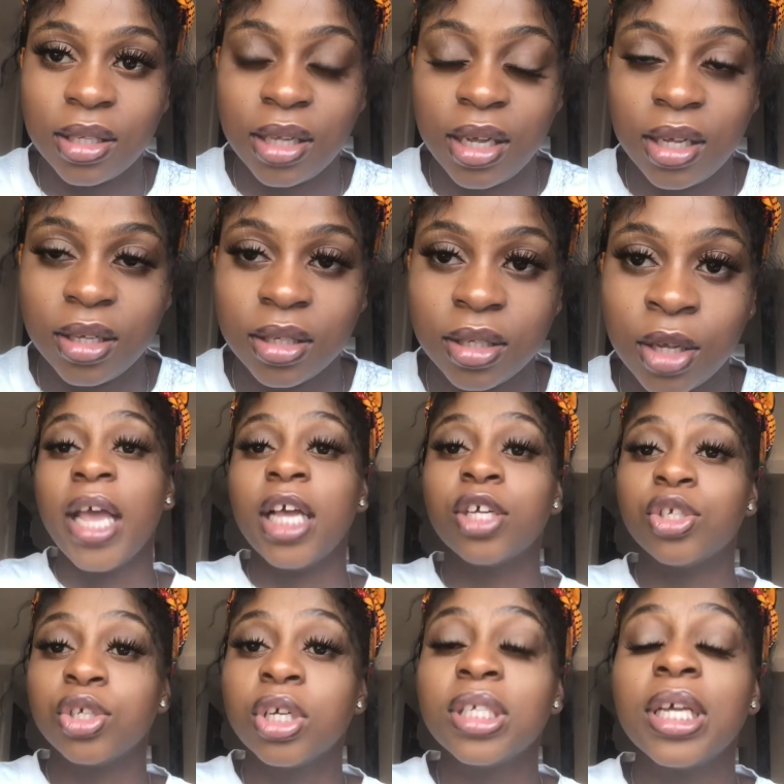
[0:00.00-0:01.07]
things, it
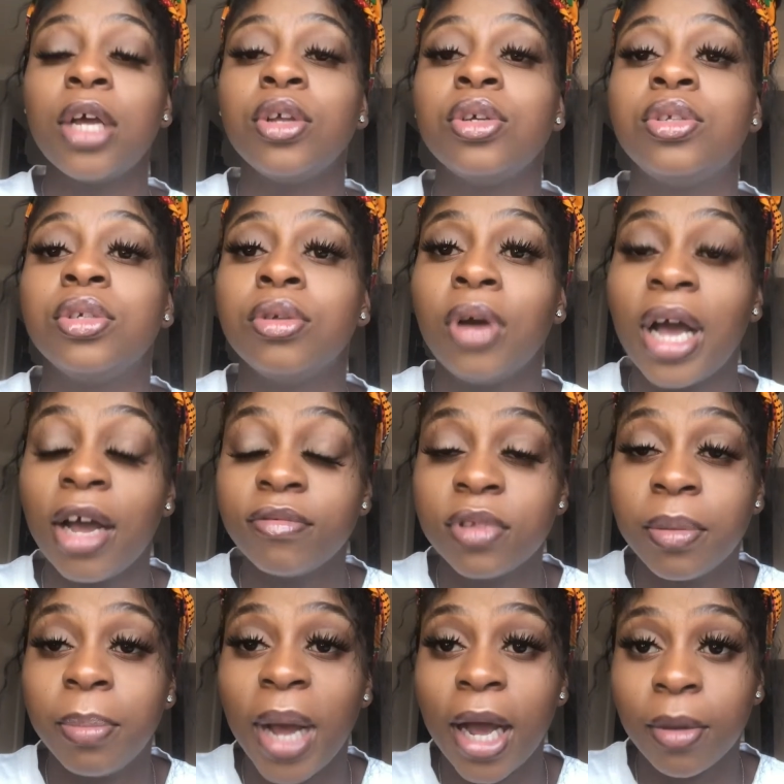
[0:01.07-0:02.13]
shows that you do not have
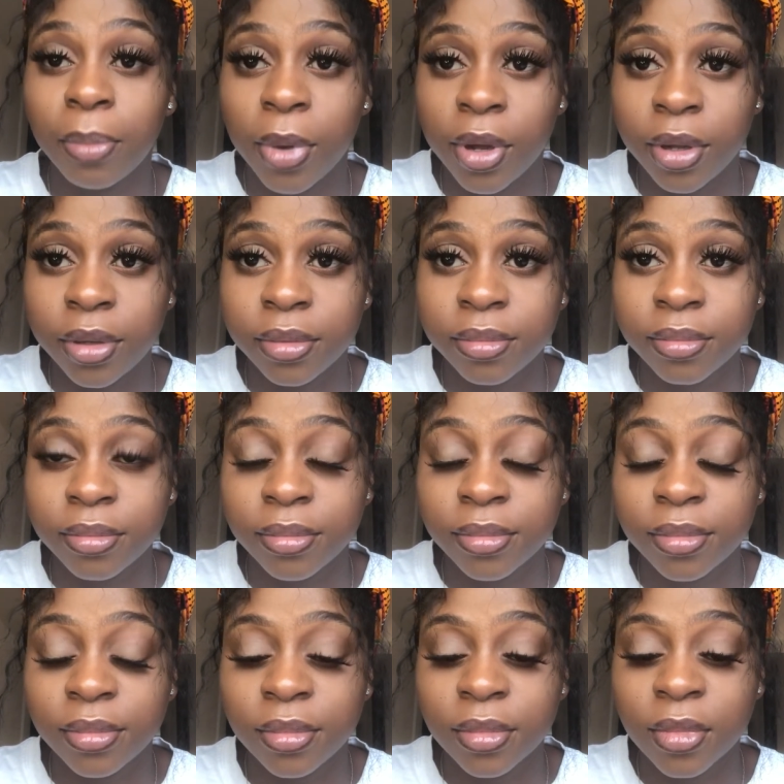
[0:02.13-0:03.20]
the backbone
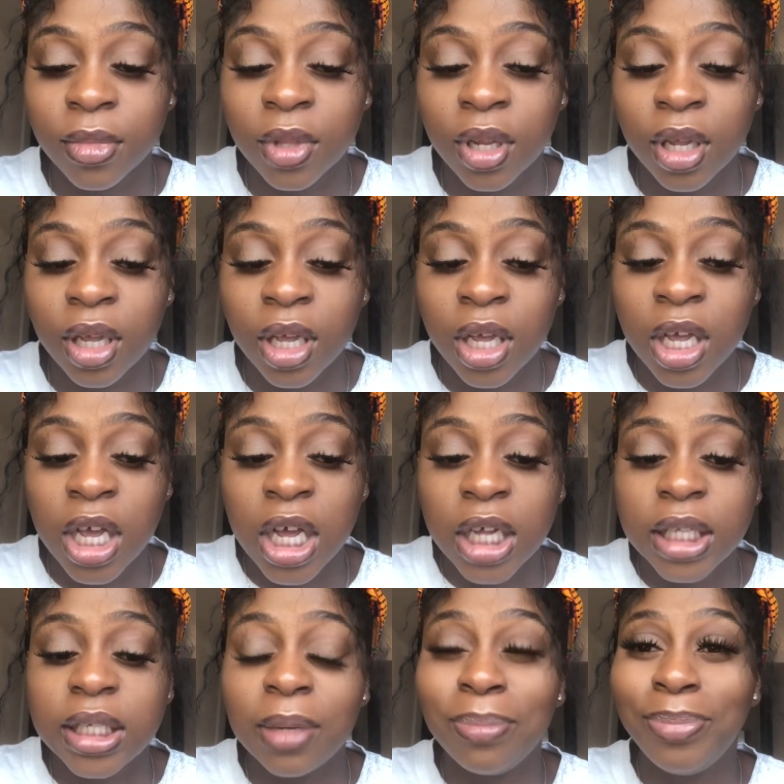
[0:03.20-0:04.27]

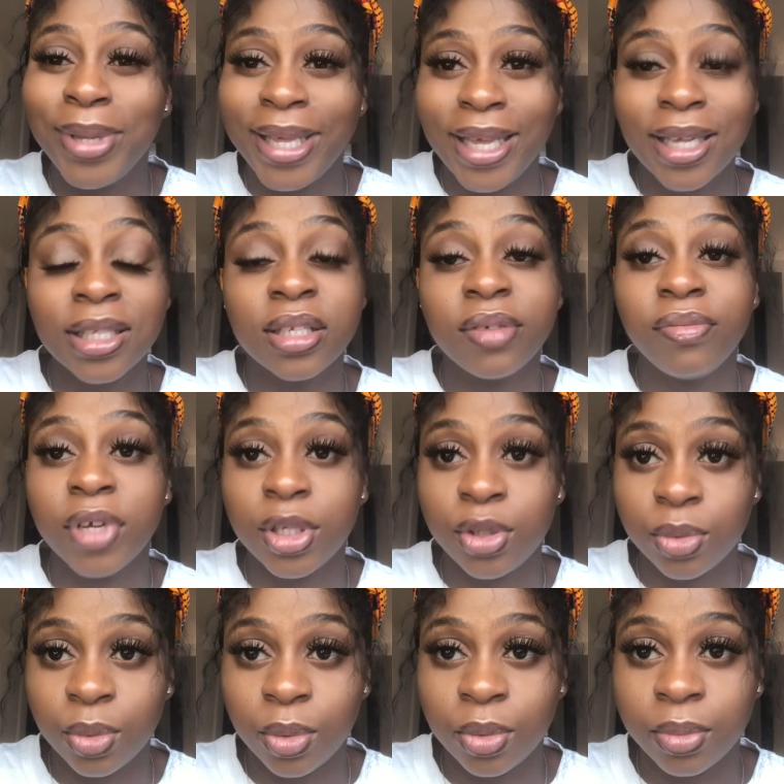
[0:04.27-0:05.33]
to be
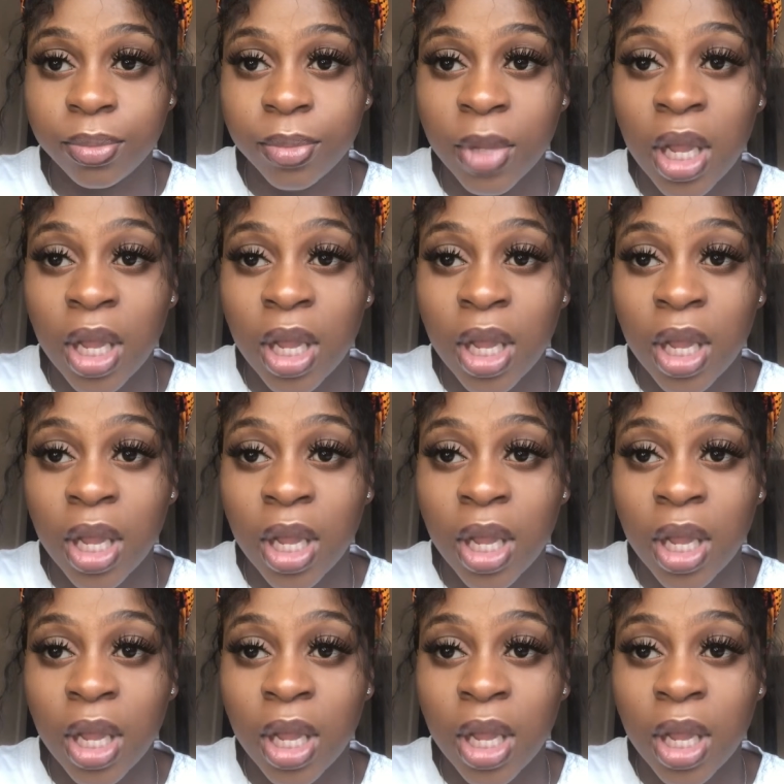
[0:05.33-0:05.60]
individual.